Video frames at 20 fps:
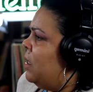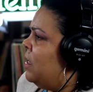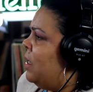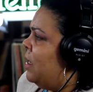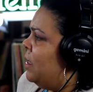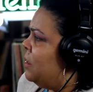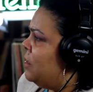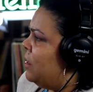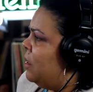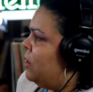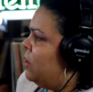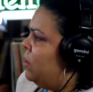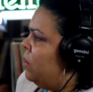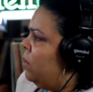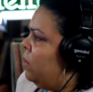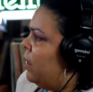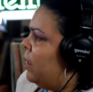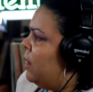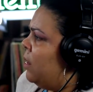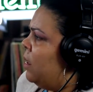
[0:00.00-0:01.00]
Yes, I
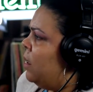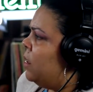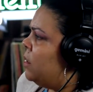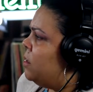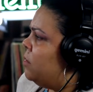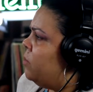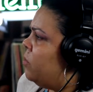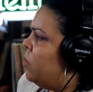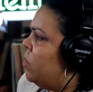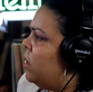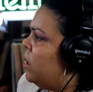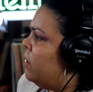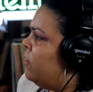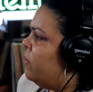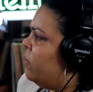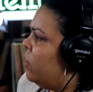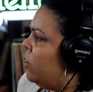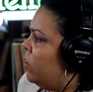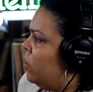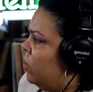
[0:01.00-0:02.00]
do. I think it's important
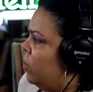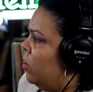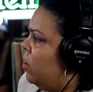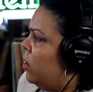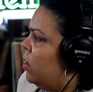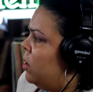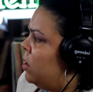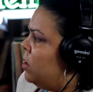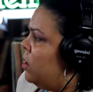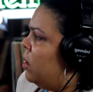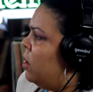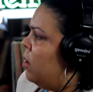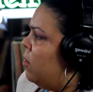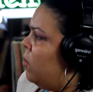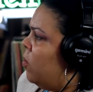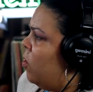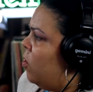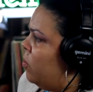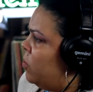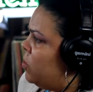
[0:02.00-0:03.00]
for you to
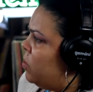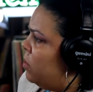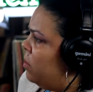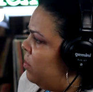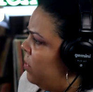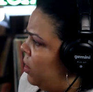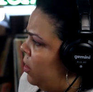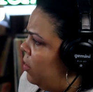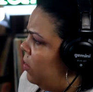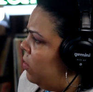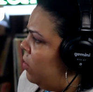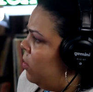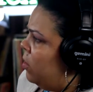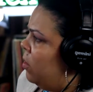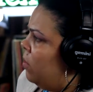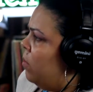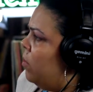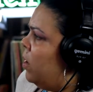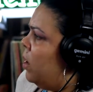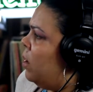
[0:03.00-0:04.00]
come home to a meal.
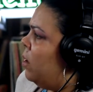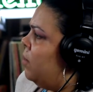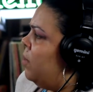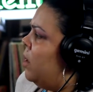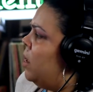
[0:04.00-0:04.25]
I